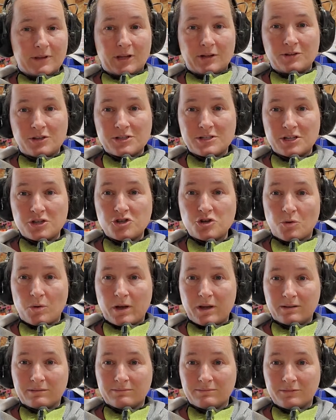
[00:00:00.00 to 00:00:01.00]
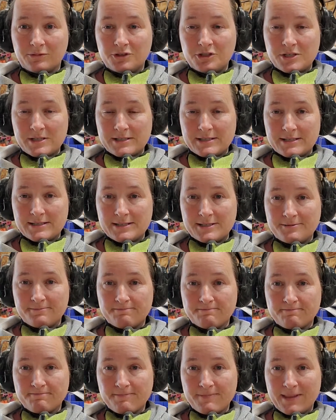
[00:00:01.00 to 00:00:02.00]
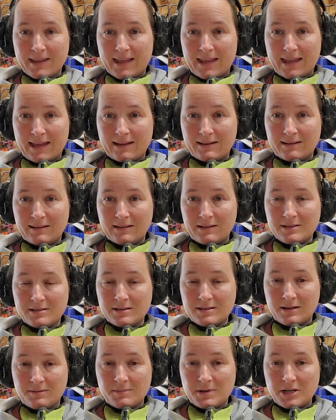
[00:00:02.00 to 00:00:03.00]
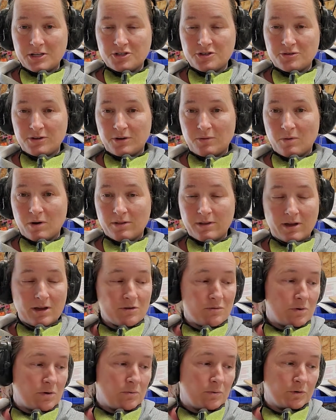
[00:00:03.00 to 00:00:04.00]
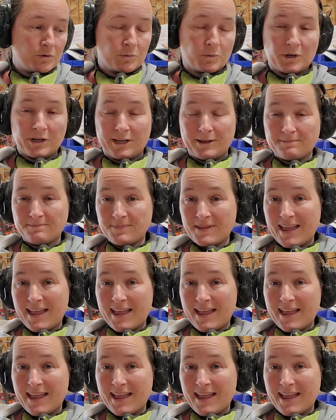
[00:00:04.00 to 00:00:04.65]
just enjoying Jesus and his ministry while the other one was working.